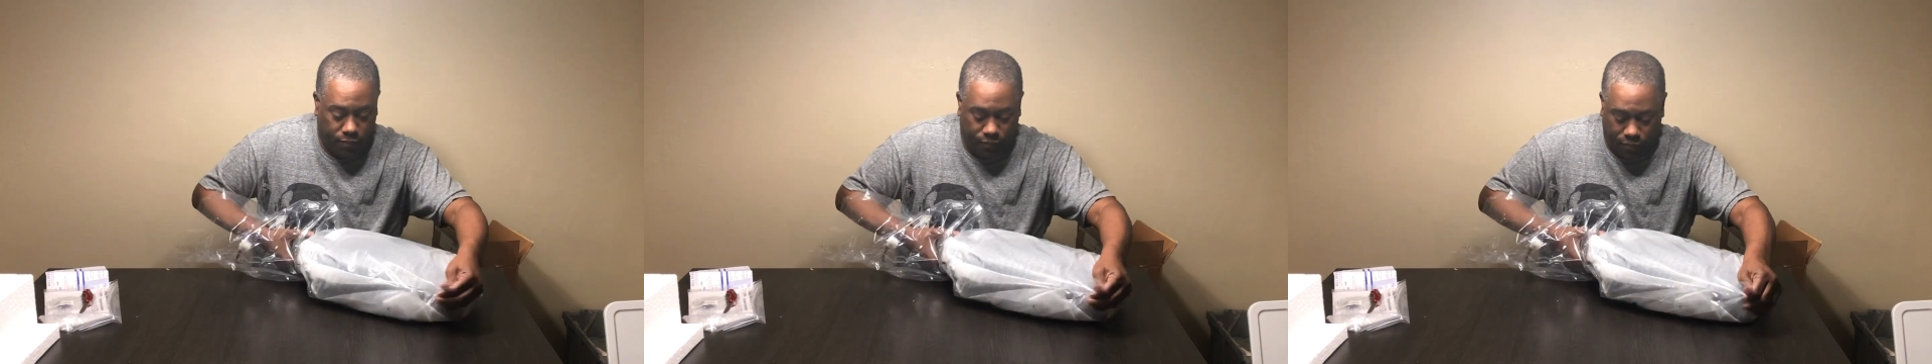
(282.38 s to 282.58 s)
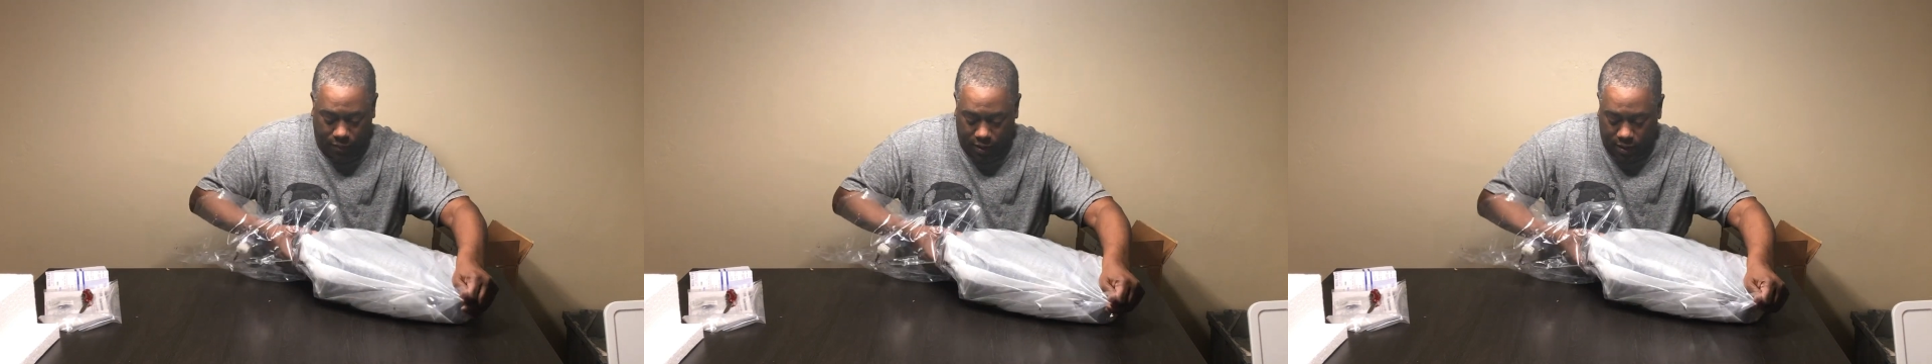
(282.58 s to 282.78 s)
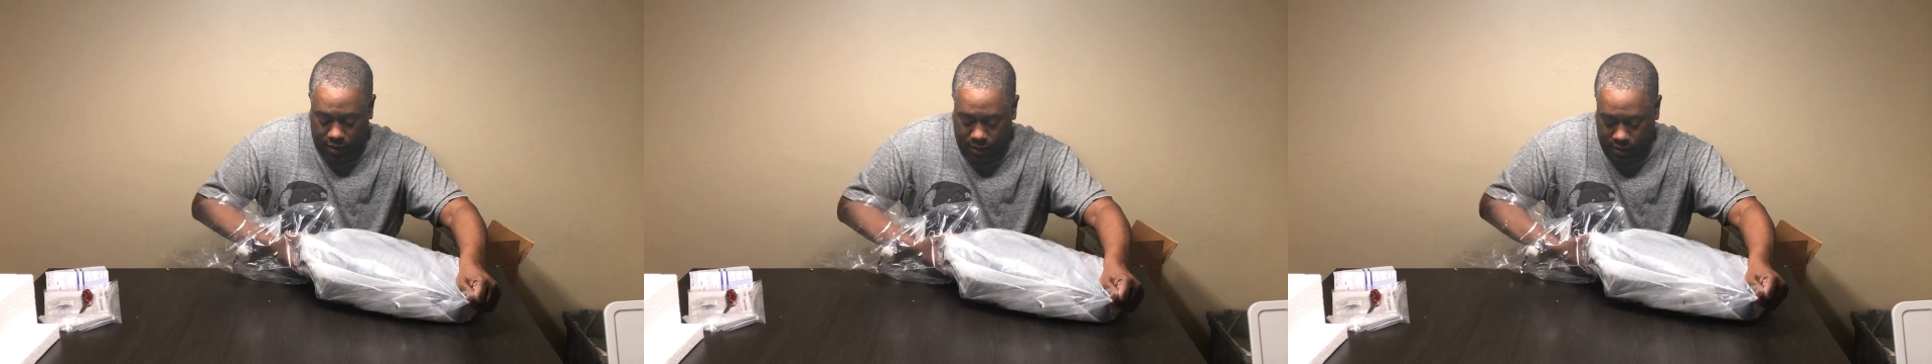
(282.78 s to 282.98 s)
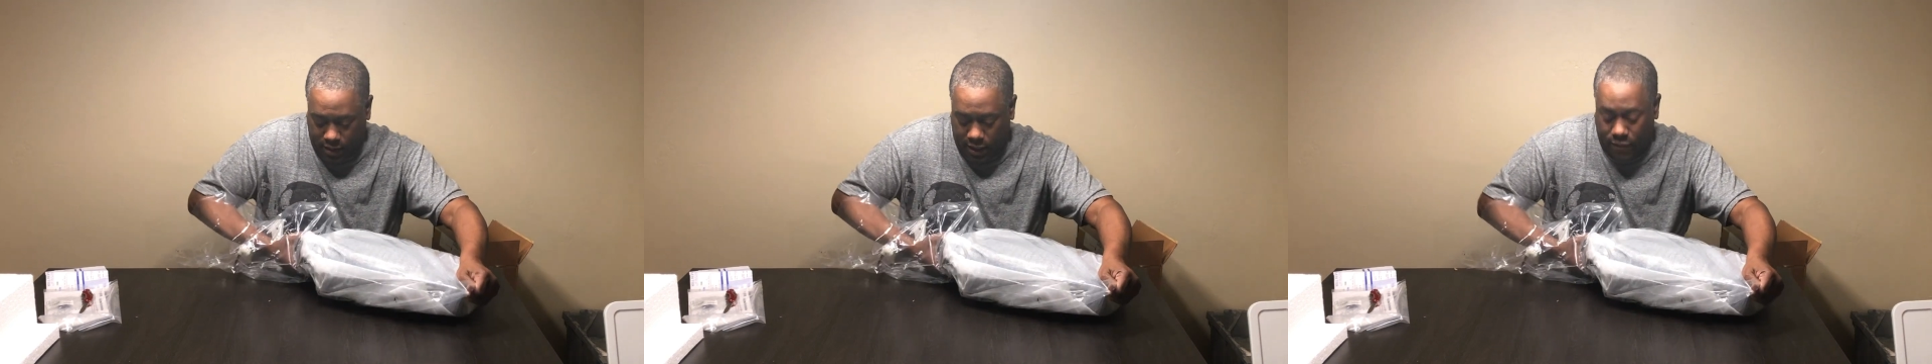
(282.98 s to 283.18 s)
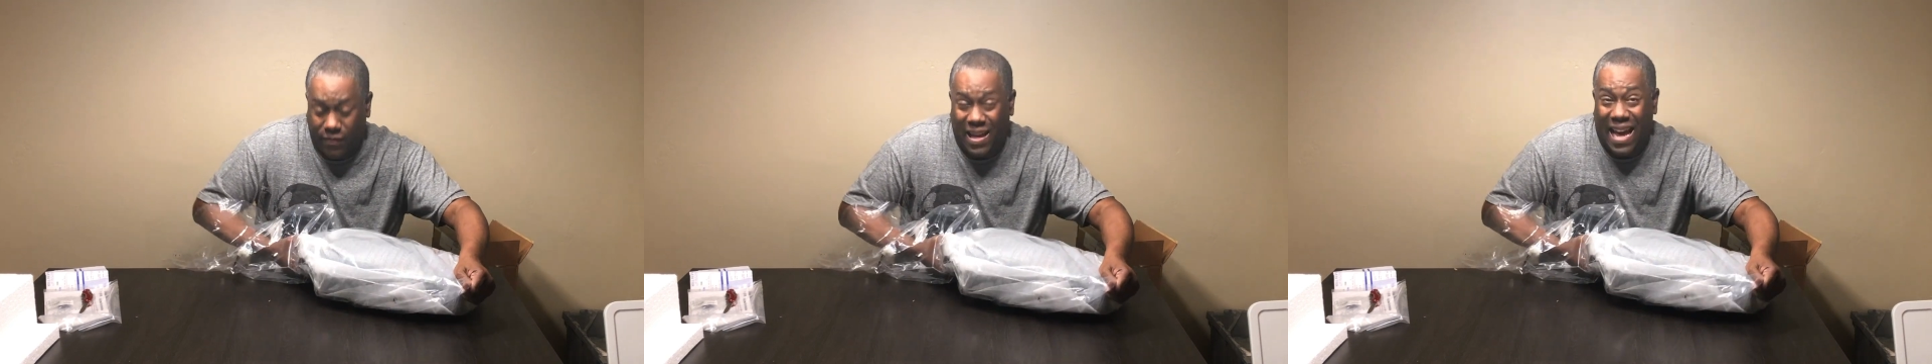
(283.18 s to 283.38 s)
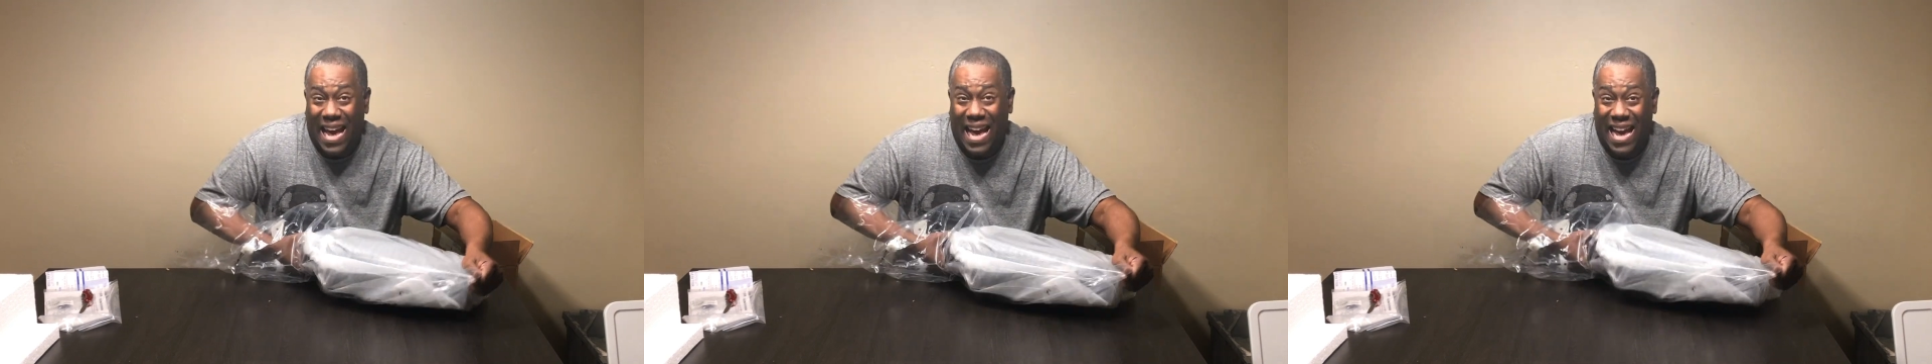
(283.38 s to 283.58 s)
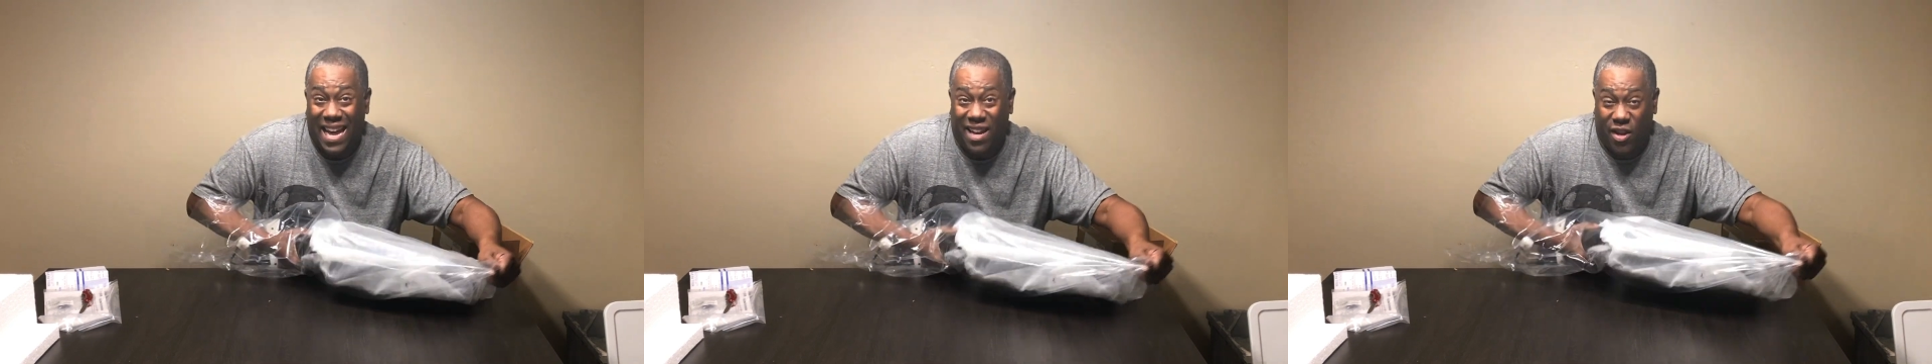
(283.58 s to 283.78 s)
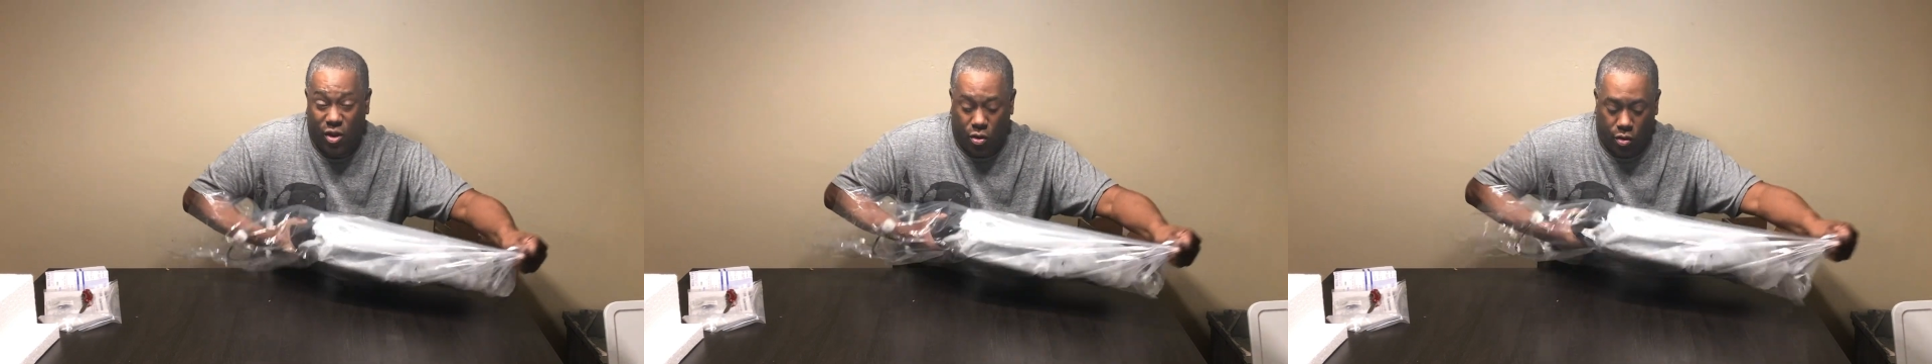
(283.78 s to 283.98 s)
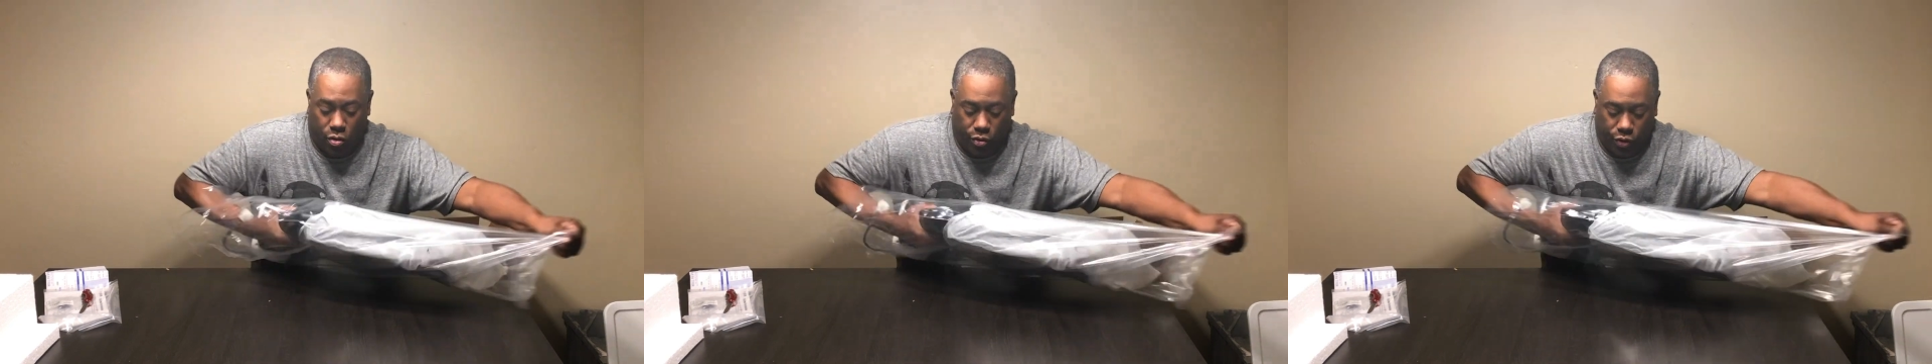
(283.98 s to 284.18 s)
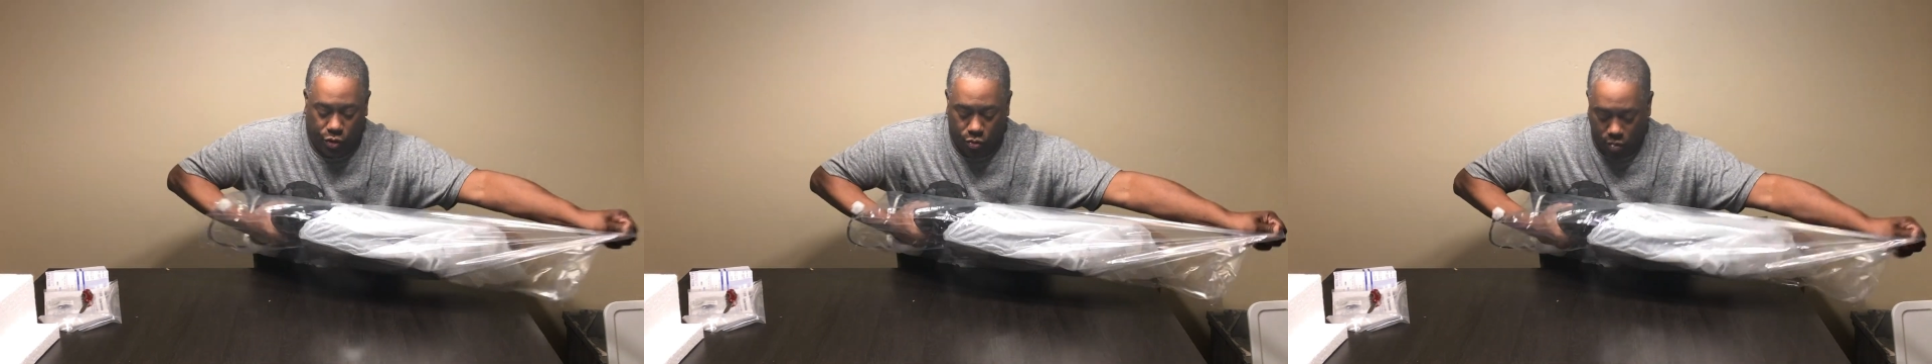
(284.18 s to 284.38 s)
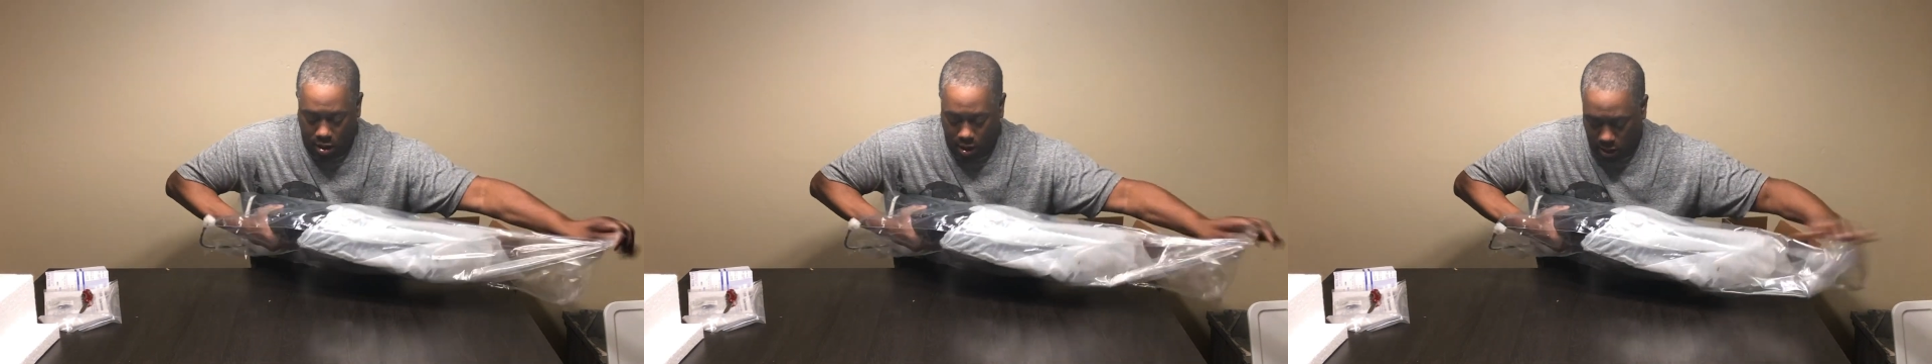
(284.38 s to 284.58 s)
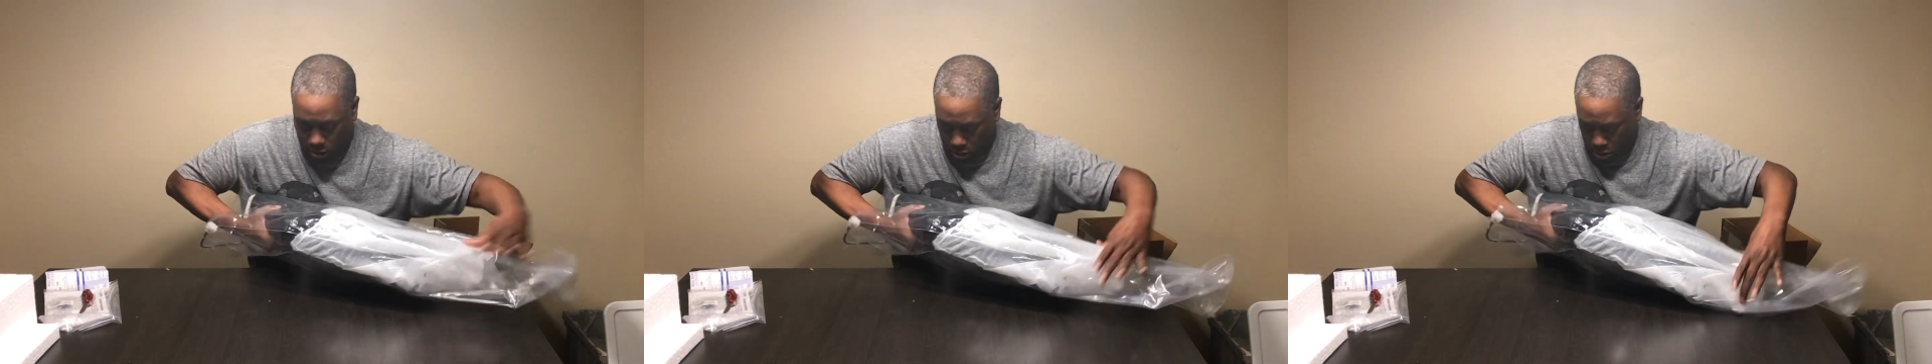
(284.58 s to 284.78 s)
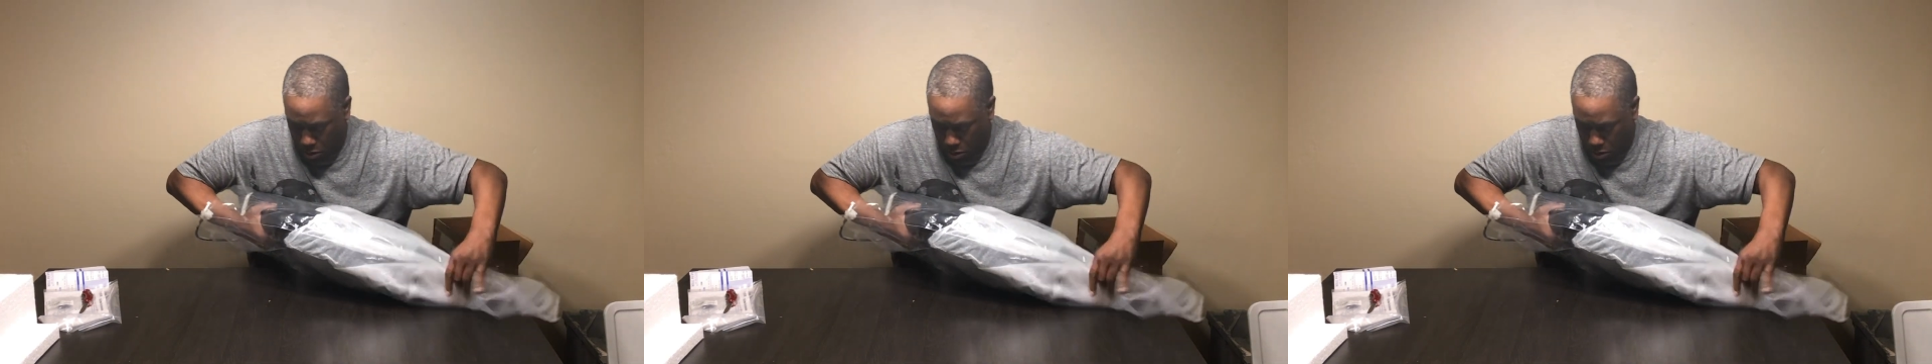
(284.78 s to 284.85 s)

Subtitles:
Let's see if the head turns around.